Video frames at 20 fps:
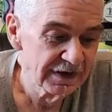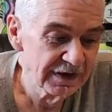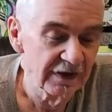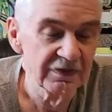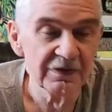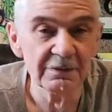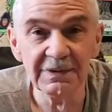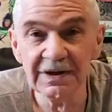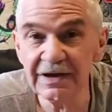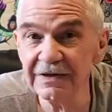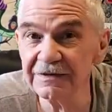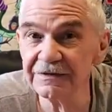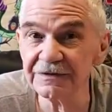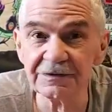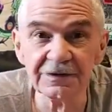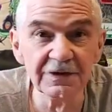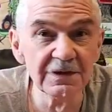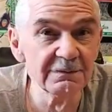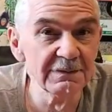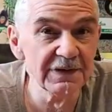And the
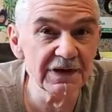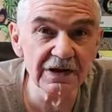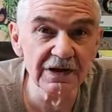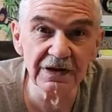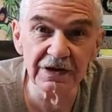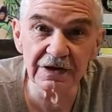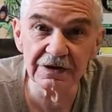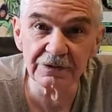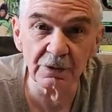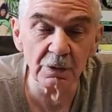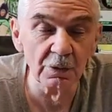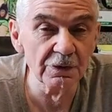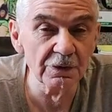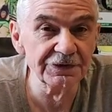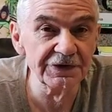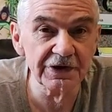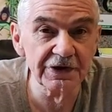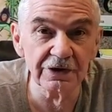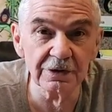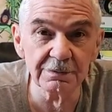mainstream media told
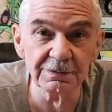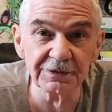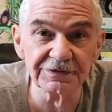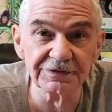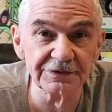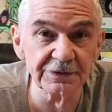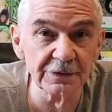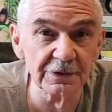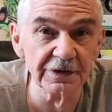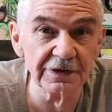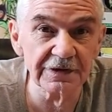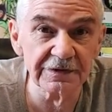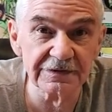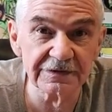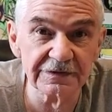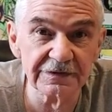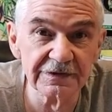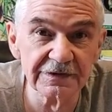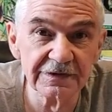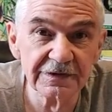terrible
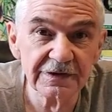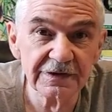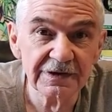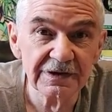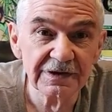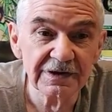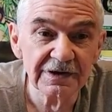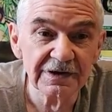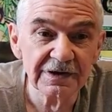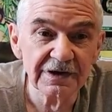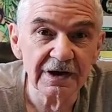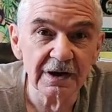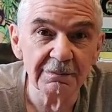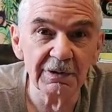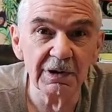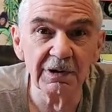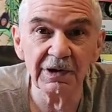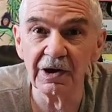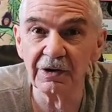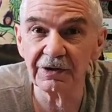stories
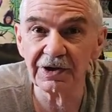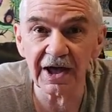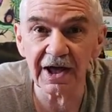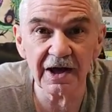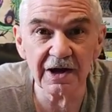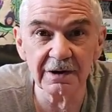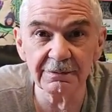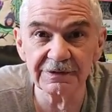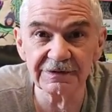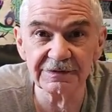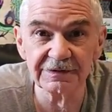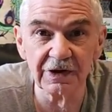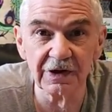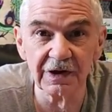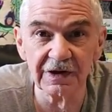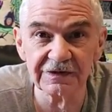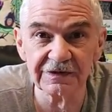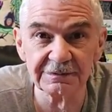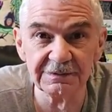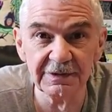about how cannabis
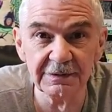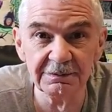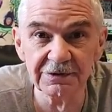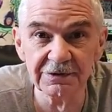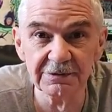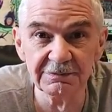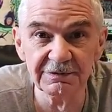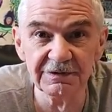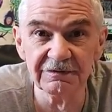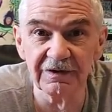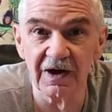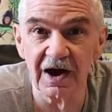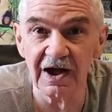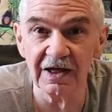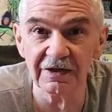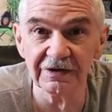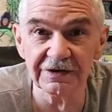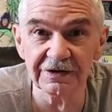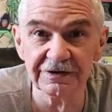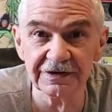caused people to be
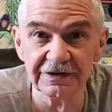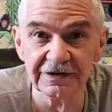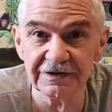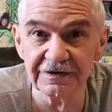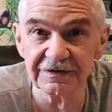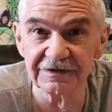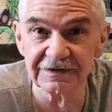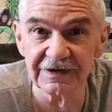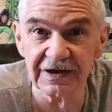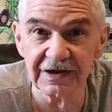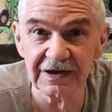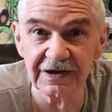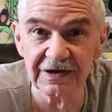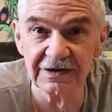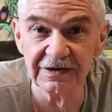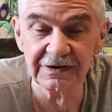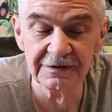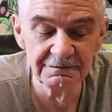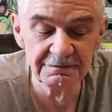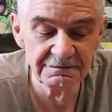violent and insane,